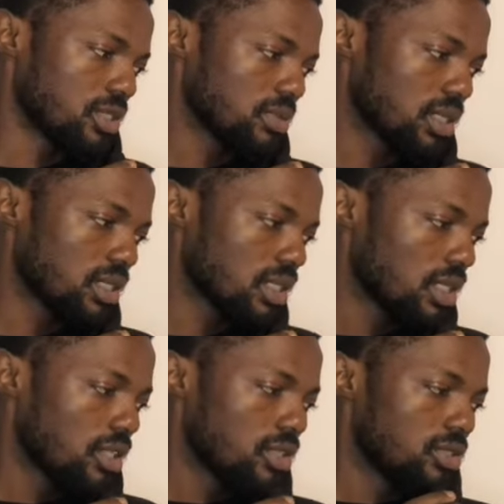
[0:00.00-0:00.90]
Germany.
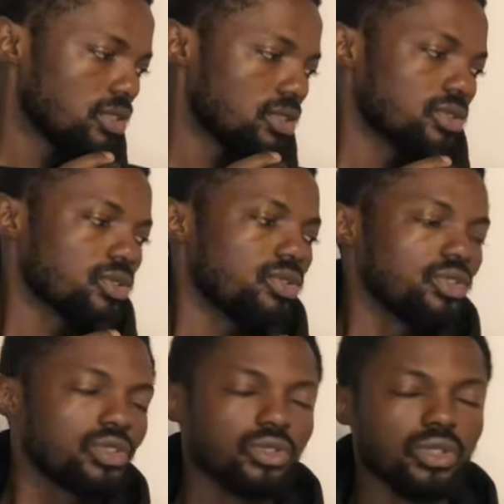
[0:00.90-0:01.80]
So
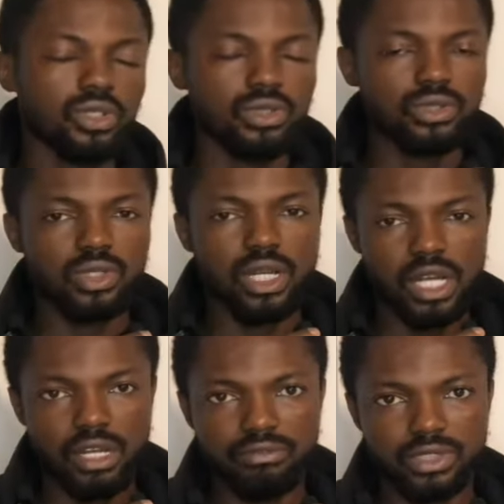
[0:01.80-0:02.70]
you should also
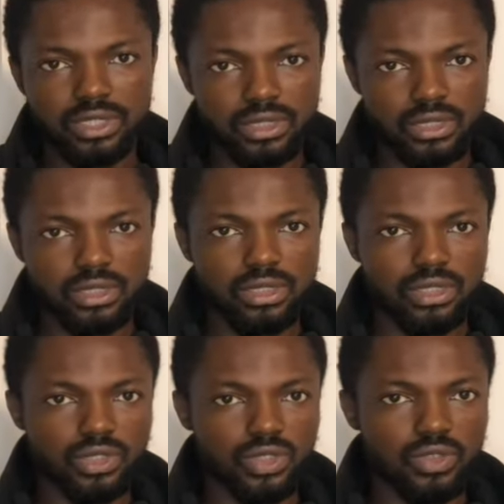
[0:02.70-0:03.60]
have it
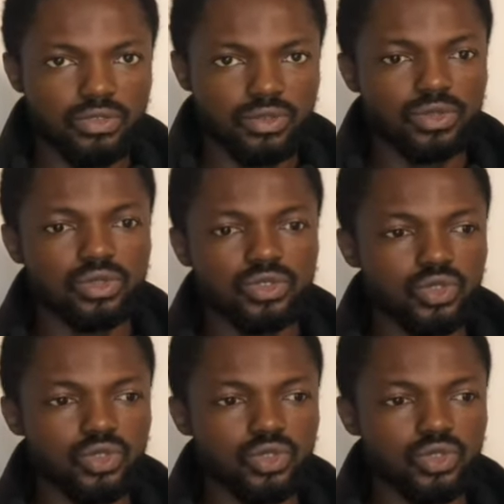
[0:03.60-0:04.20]
in your phone.